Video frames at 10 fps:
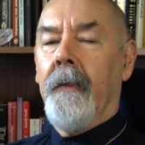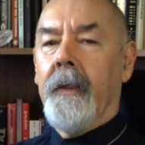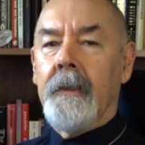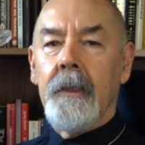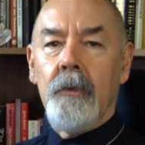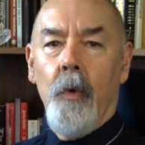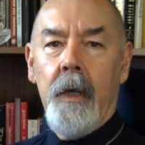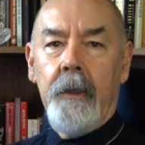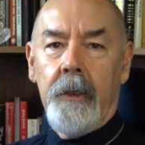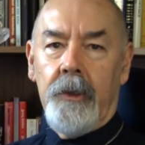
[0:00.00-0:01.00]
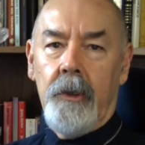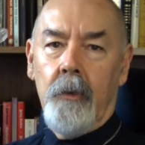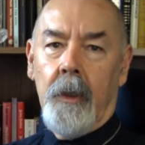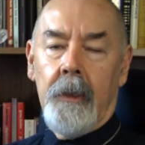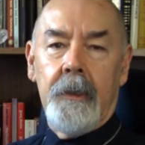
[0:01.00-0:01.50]
This is what
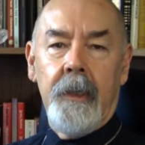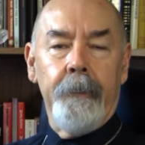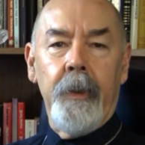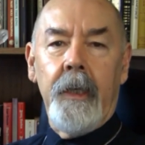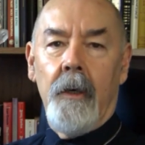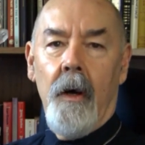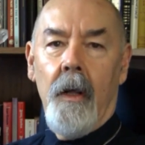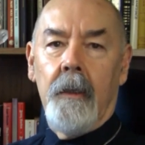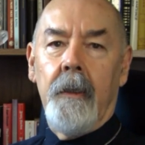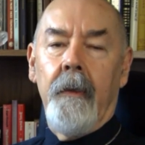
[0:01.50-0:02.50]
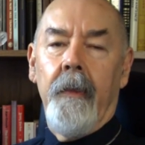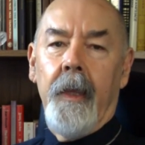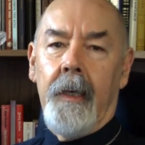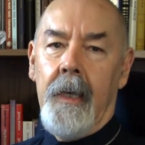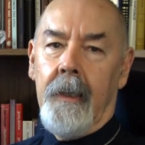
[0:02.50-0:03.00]
Yeshua simply called
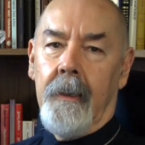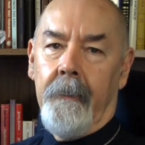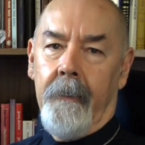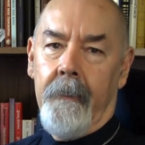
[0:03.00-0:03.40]
the kingdom.